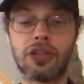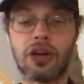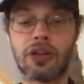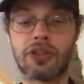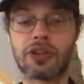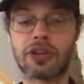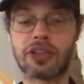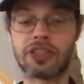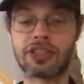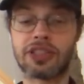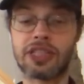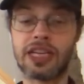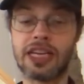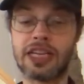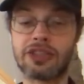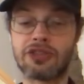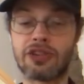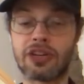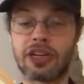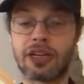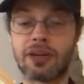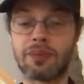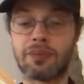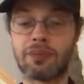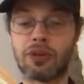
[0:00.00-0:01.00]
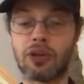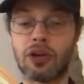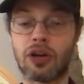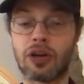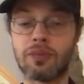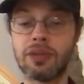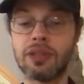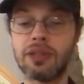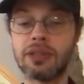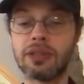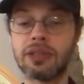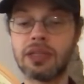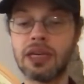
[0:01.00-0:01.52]
other stationary
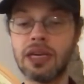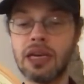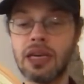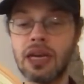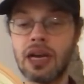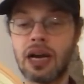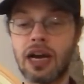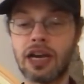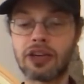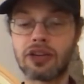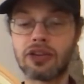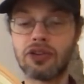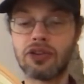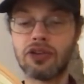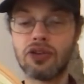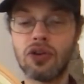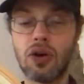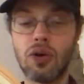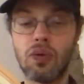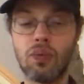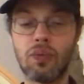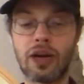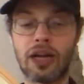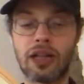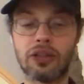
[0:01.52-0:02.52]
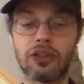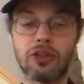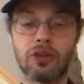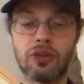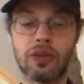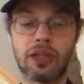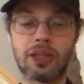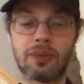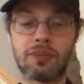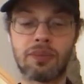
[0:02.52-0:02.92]
employments I could not well do in the